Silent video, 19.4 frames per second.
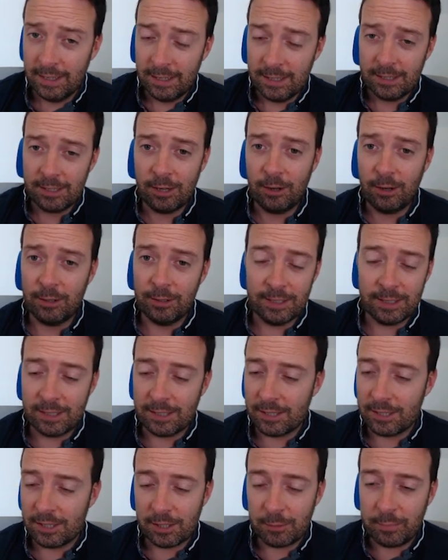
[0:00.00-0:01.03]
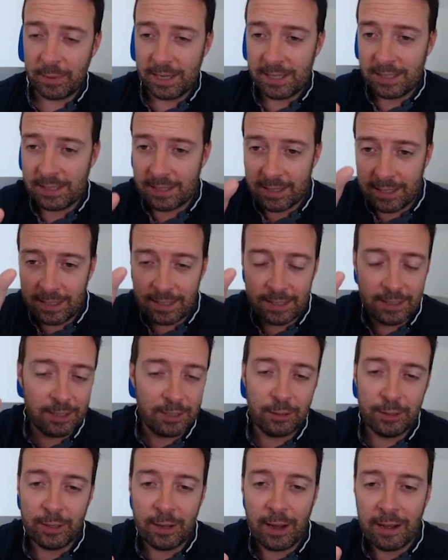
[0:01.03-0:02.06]
So this is just basically, you know,
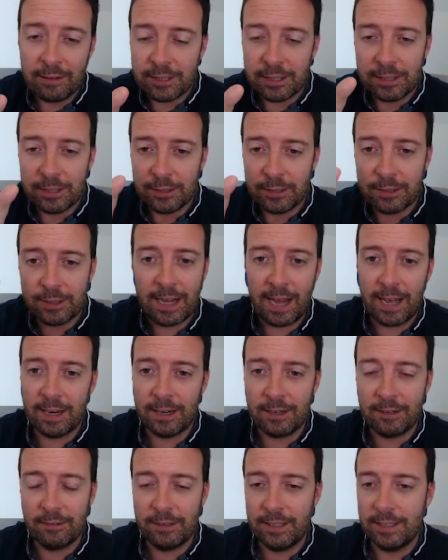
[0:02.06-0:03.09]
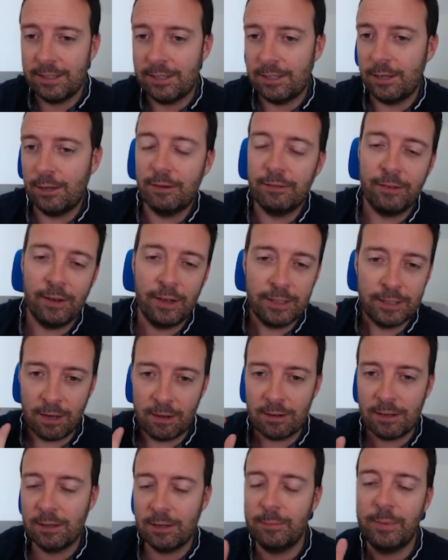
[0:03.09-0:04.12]
you have to do a category. So if I
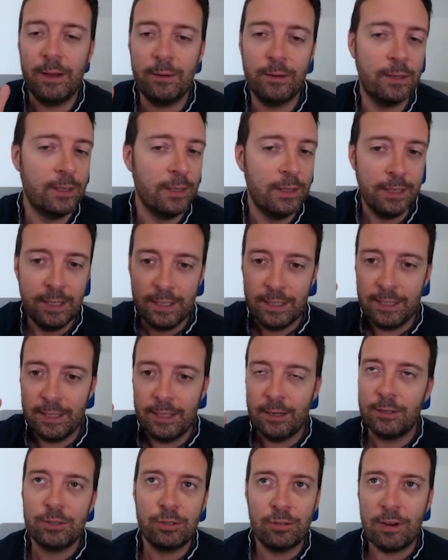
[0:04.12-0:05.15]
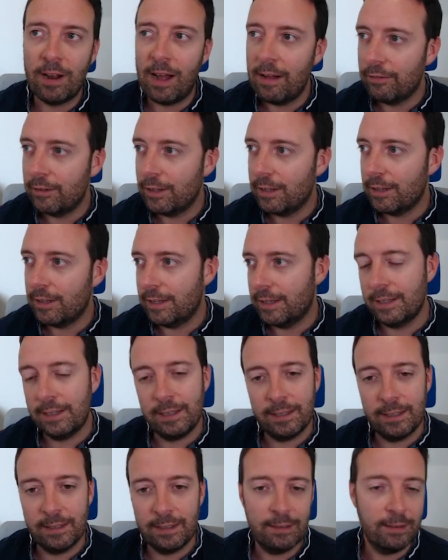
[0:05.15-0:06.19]
talk about, you know, travel
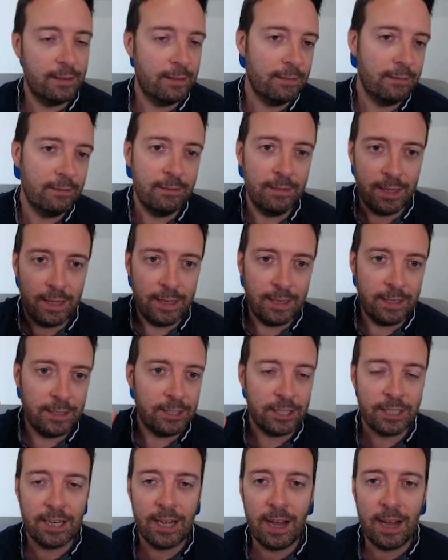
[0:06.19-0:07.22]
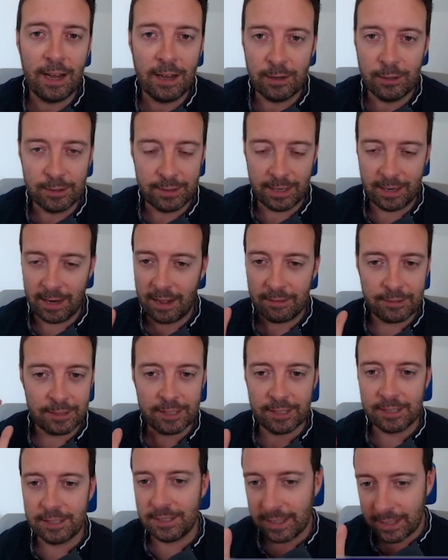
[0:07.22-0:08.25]
in Chicago, then I have to
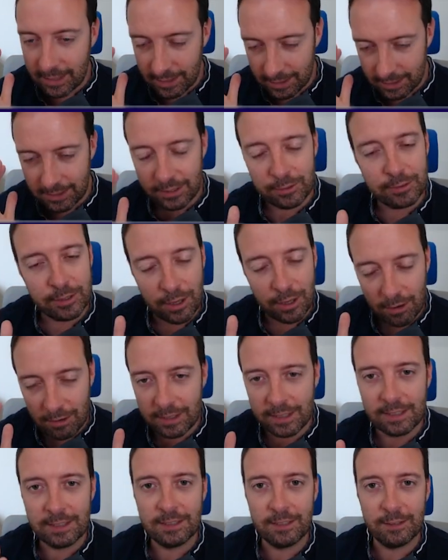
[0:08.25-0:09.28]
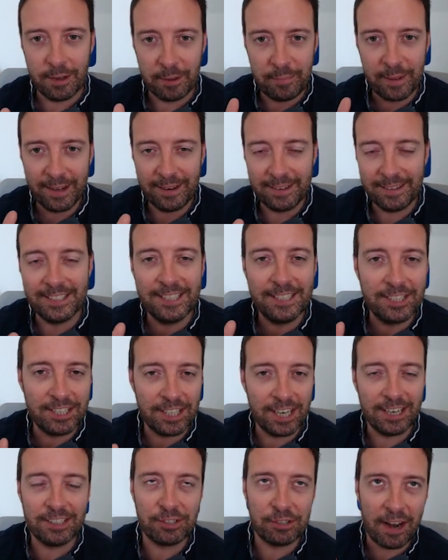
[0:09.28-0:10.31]
stick to talking to about
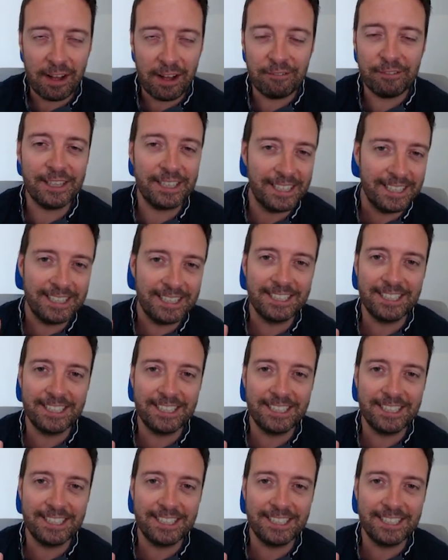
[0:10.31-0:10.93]
travel in